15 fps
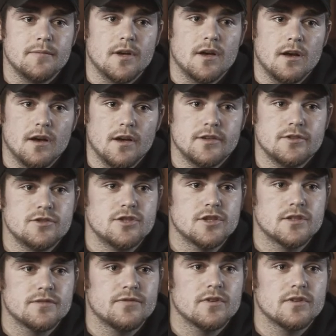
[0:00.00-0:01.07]
to hunt,
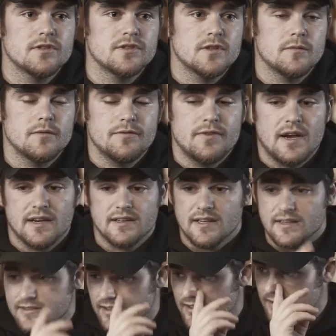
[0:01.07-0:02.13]
just for the simple fact,
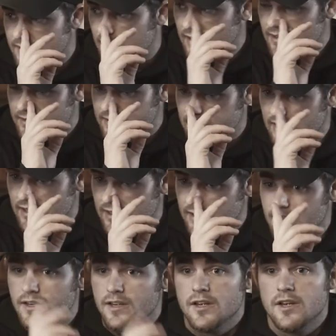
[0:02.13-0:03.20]
as these guys
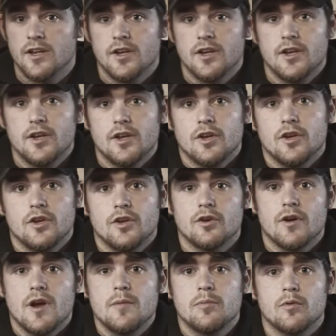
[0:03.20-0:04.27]
said,
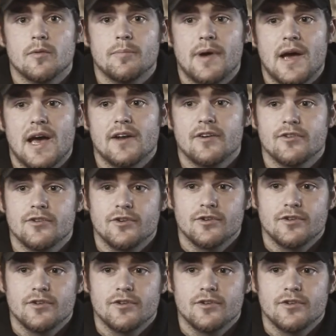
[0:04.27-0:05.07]
you're able to pattern your